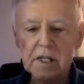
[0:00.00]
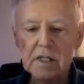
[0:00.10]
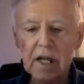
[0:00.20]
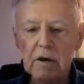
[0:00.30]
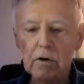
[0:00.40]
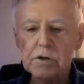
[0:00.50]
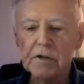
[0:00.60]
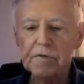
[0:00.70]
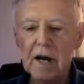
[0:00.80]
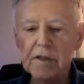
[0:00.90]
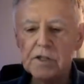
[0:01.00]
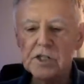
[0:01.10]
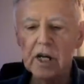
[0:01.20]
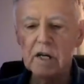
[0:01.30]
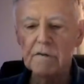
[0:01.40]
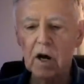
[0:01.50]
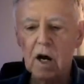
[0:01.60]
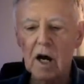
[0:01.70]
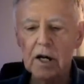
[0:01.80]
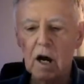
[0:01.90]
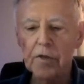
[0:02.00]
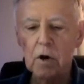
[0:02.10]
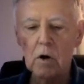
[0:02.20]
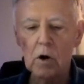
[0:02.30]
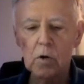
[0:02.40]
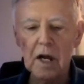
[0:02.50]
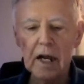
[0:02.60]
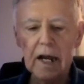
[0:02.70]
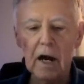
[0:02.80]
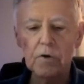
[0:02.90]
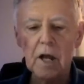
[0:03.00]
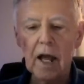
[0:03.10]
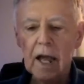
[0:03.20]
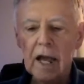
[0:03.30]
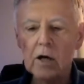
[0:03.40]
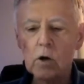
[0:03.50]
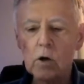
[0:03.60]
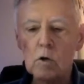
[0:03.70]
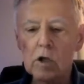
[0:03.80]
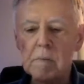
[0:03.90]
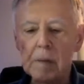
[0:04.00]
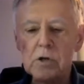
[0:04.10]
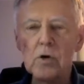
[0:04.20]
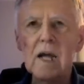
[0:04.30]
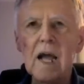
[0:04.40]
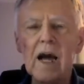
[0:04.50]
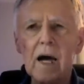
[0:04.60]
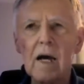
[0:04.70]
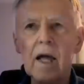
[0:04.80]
since they crucify the Son of God on their own account and hold him up to a,